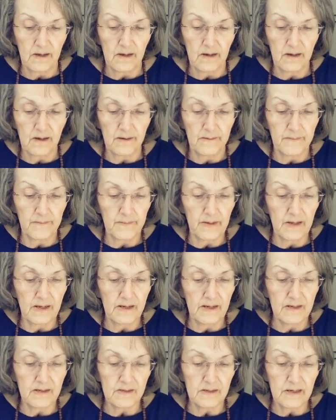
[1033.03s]

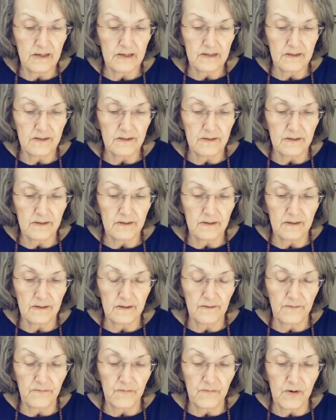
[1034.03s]
And he says,
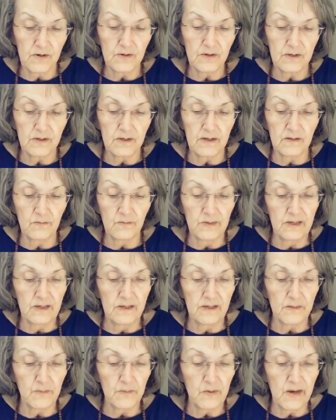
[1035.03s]
the first thing we
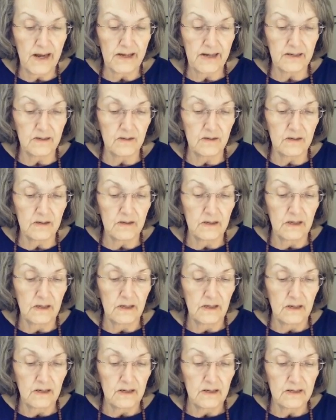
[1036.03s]
need to practice
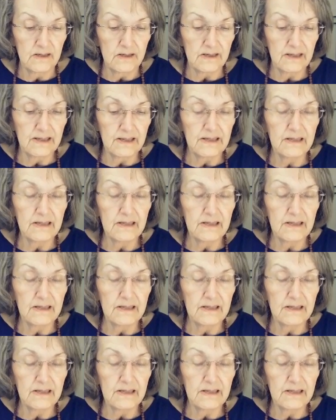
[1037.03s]
is